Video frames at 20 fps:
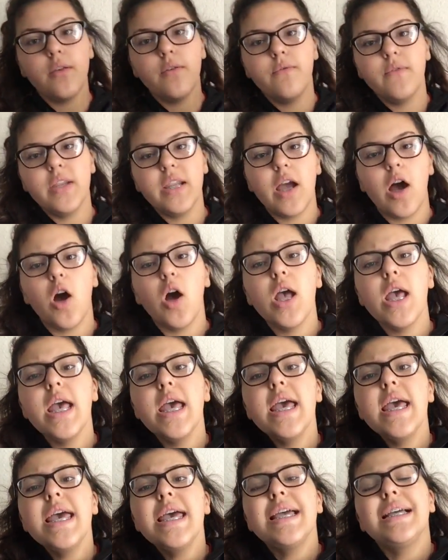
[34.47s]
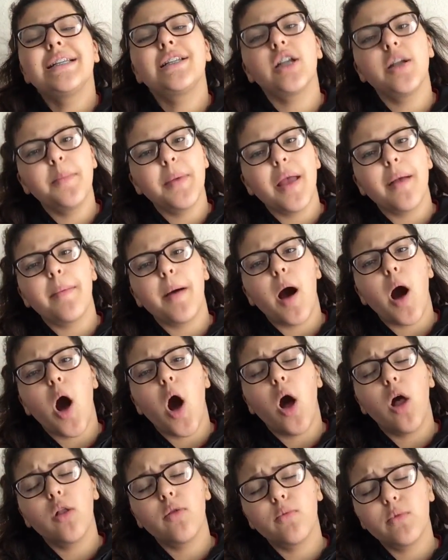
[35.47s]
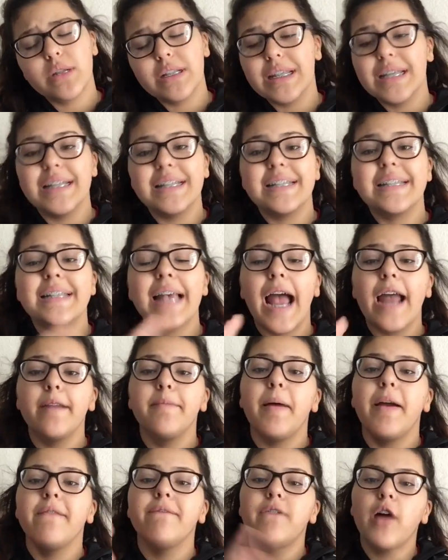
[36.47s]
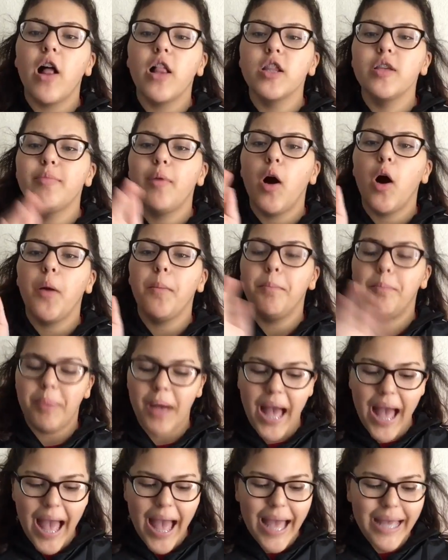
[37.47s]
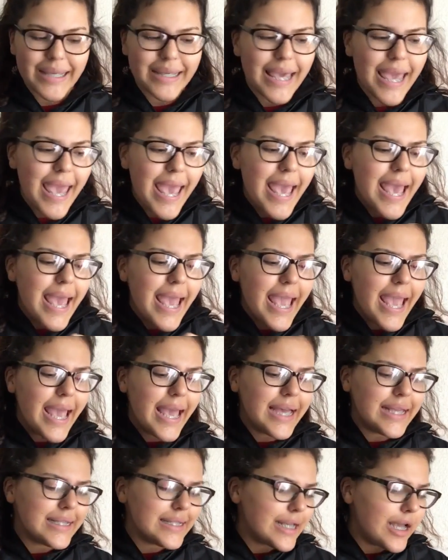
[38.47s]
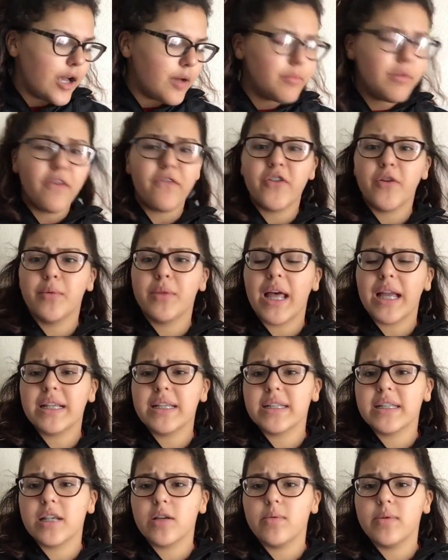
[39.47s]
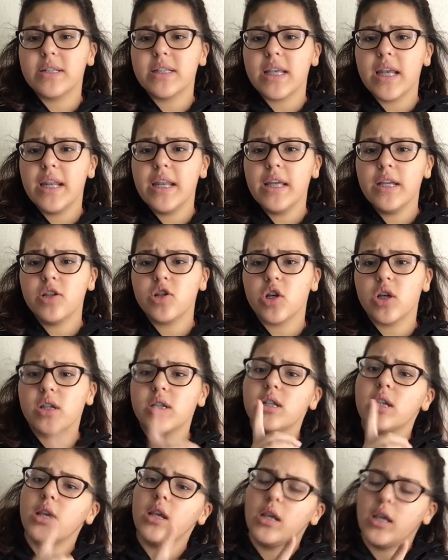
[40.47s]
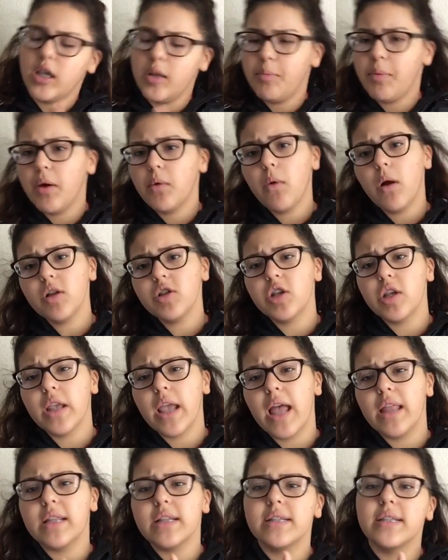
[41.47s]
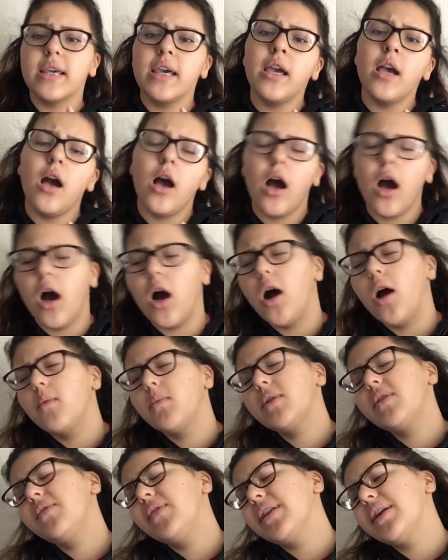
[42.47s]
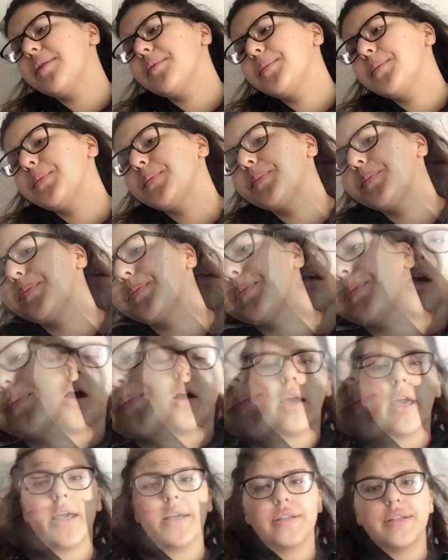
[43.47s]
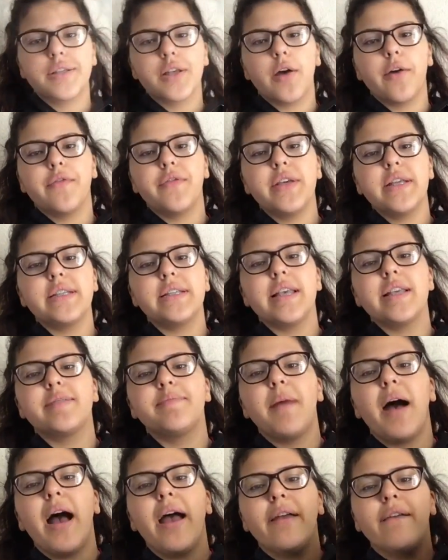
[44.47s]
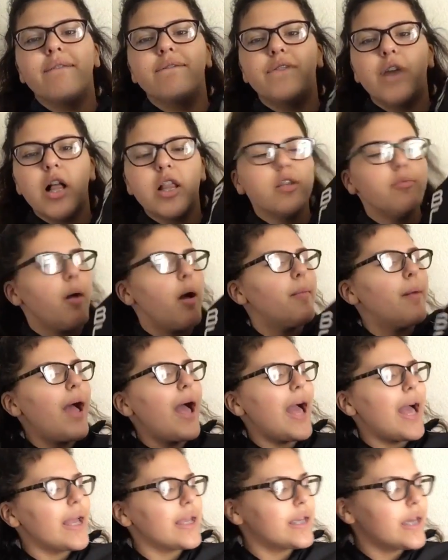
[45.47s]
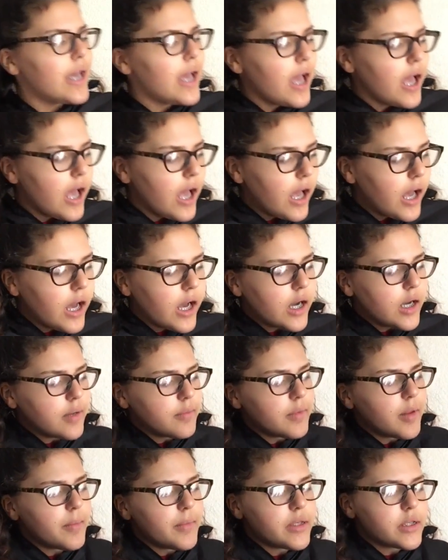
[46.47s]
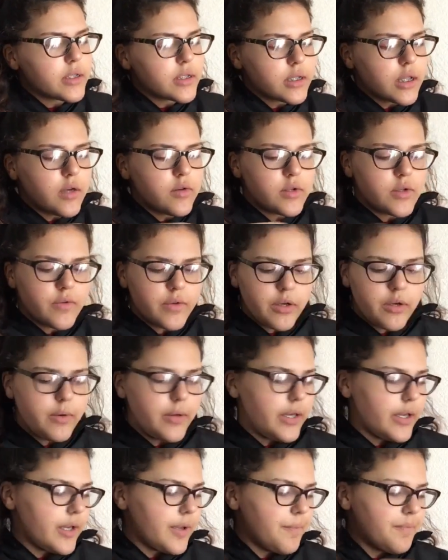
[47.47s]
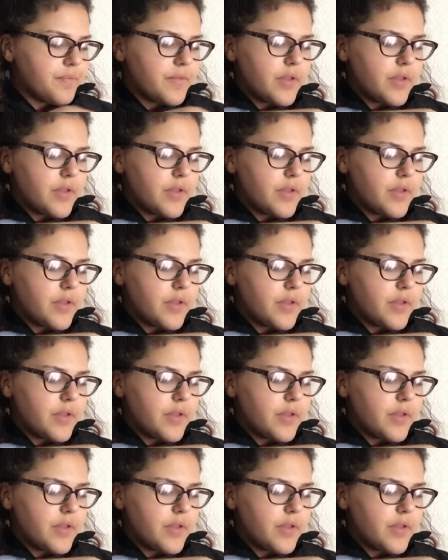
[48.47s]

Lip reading: video is going to be about all what's inside my volleyball bag. And if you'd like to see what's in it, just keep on watching and let's get on with the video. Okay, so this is my volleyball bag. Let me just close it real quick.